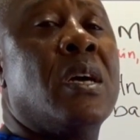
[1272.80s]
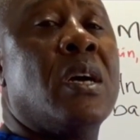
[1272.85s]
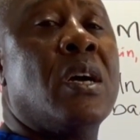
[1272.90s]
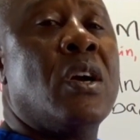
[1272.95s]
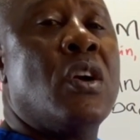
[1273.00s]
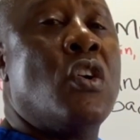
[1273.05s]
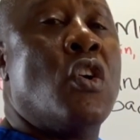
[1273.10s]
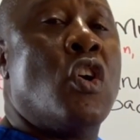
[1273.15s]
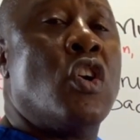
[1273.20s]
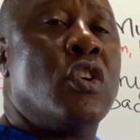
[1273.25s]

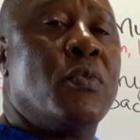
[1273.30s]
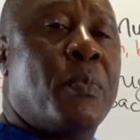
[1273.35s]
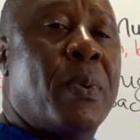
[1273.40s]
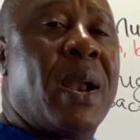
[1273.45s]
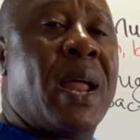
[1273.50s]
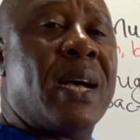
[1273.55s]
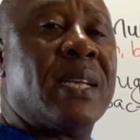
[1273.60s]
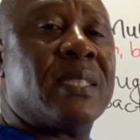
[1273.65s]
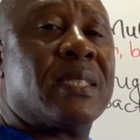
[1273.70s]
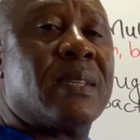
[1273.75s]
Gold
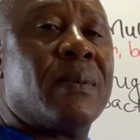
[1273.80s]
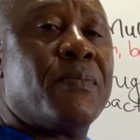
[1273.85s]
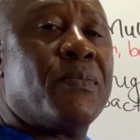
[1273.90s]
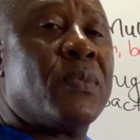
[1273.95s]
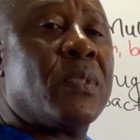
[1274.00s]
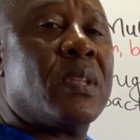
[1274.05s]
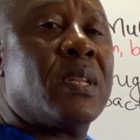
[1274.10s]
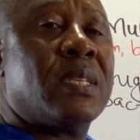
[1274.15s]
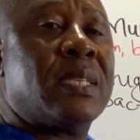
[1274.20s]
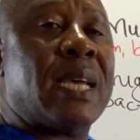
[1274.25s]
Plus
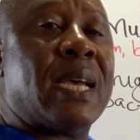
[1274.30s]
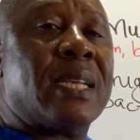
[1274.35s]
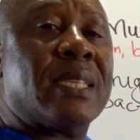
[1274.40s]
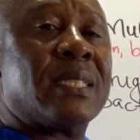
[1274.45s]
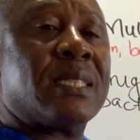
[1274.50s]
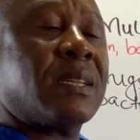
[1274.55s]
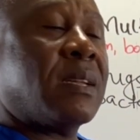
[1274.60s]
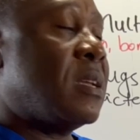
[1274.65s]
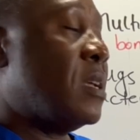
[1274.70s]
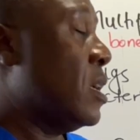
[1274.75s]
test.
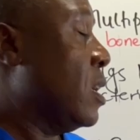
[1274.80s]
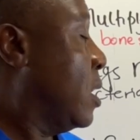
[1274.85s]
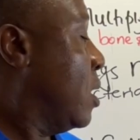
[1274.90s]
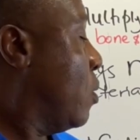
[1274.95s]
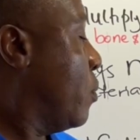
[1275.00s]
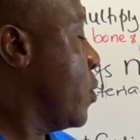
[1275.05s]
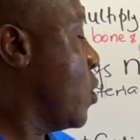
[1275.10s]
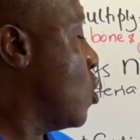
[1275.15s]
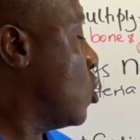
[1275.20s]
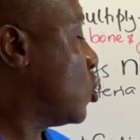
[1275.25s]

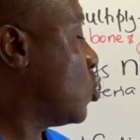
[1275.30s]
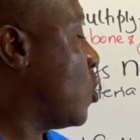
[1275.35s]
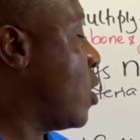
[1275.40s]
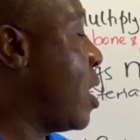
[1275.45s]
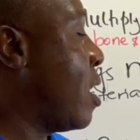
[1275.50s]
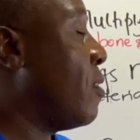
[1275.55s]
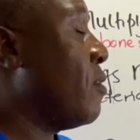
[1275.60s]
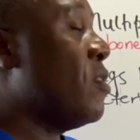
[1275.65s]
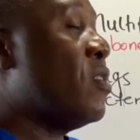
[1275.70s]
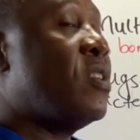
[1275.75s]
We also
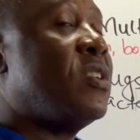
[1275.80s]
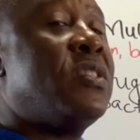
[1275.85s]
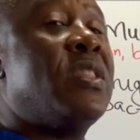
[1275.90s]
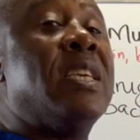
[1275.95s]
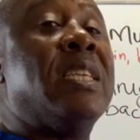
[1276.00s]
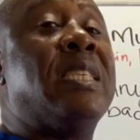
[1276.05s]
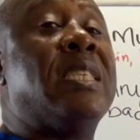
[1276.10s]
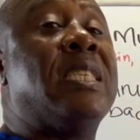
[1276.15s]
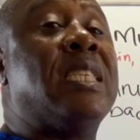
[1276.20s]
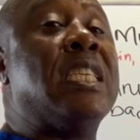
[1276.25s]
have
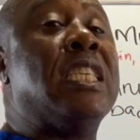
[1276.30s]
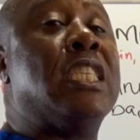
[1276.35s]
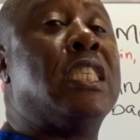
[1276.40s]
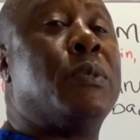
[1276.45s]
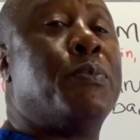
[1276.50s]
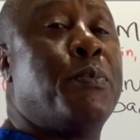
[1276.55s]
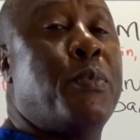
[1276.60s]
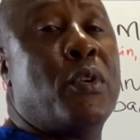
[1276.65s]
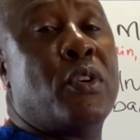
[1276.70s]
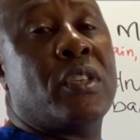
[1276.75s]
the
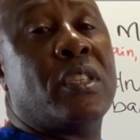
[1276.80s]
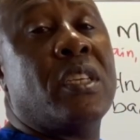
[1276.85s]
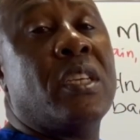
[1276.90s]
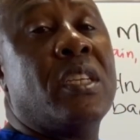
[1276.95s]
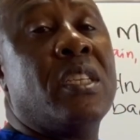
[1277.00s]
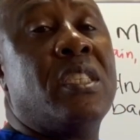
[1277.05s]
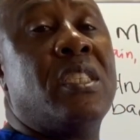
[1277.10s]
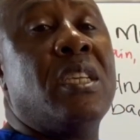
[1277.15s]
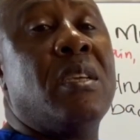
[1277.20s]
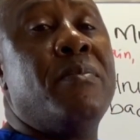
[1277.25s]
T-spot
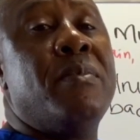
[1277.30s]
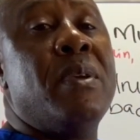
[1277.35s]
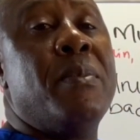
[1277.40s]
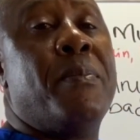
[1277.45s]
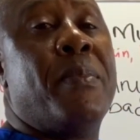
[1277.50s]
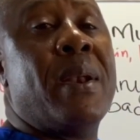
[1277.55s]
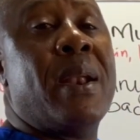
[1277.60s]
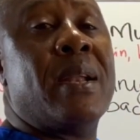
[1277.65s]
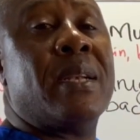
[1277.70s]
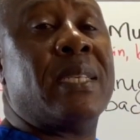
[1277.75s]

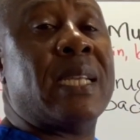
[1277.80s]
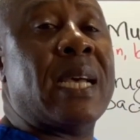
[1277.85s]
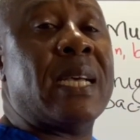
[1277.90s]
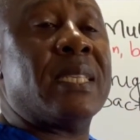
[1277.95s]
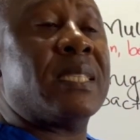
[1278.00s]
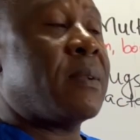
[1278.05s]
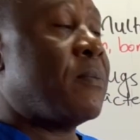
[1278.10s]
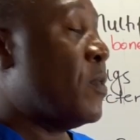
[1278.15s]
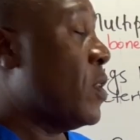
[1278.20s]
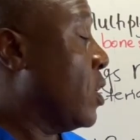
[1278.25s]
TB test.
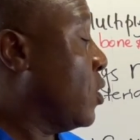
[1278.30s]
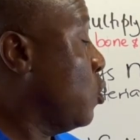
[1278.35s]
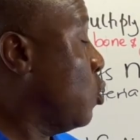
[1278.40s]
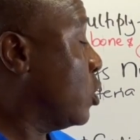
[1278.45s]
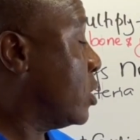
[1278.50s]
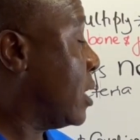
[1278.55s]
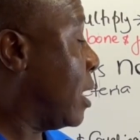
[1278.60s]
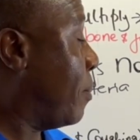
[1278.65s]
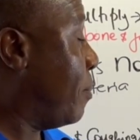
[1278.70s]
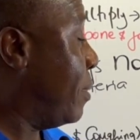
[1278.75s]

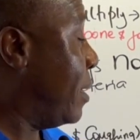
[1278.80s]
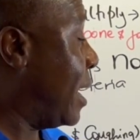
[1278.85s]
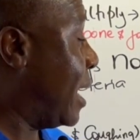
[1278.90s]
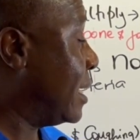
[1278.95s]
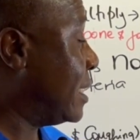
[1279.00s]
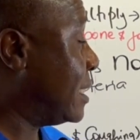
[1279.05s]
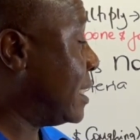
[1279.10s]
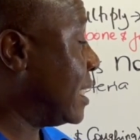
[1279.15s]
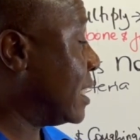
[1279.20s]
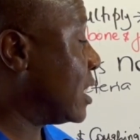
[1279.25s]
Those are blood
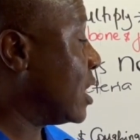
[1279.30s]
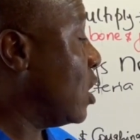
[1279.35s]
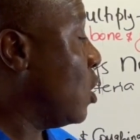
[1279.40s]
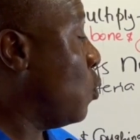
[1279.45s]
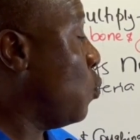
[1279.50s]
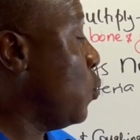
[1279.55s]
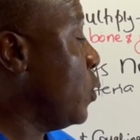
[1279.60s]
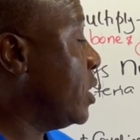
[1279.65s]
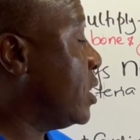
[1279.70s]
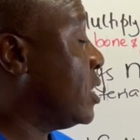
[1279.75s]
tests
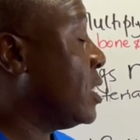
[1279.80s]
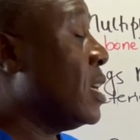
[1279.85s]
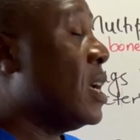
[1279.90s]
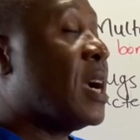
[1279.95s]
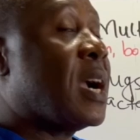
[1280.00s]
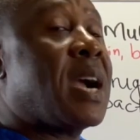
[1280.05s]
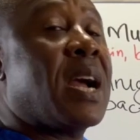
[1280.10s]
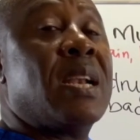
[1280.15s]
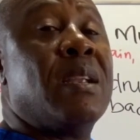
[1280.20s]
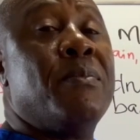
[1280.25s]
which
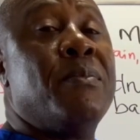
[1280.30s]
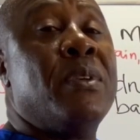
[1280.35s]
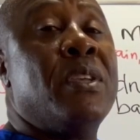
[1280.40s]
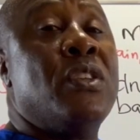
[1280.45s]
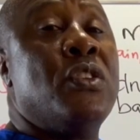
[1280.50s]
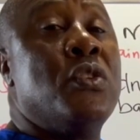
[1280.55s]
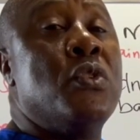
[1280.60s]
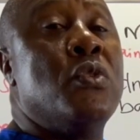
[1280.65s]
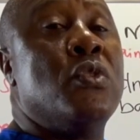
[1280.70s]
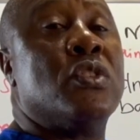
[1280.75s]
can be
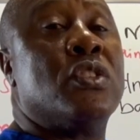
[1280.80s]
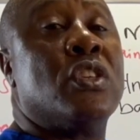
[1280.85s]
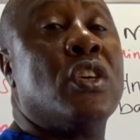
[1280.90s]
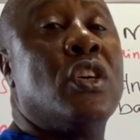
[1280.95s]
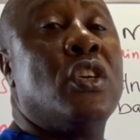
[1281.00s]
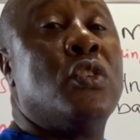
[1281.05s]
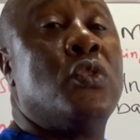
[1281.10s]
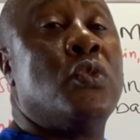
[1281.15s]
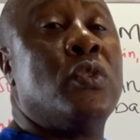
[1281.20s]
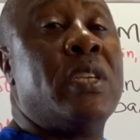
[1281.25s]
used
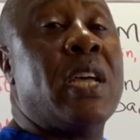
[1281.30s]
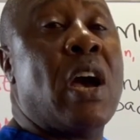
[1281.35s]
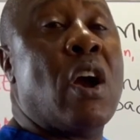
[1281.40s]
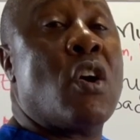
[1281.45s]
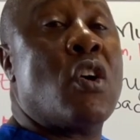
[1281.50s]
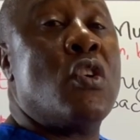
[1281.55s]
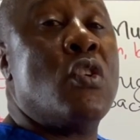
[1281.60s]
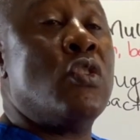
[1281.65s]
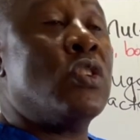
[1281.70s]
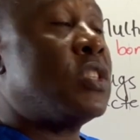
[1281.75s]
to
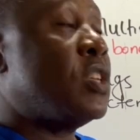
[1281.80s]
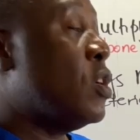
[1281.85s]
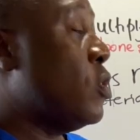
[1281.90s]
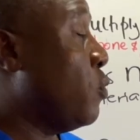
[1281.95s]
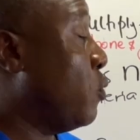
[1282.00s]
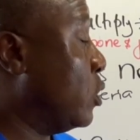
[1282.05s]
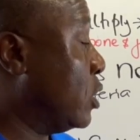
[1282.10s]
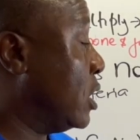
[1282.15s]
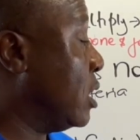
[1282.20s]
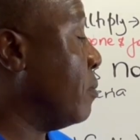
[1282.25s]
diagnose
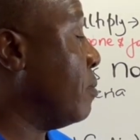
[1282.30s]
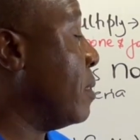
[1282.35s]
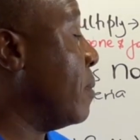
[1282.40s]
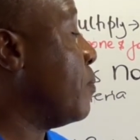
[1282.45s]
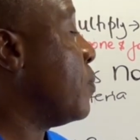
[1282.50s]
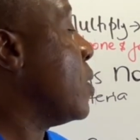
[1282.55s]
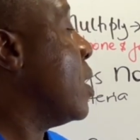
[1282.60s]
for TB.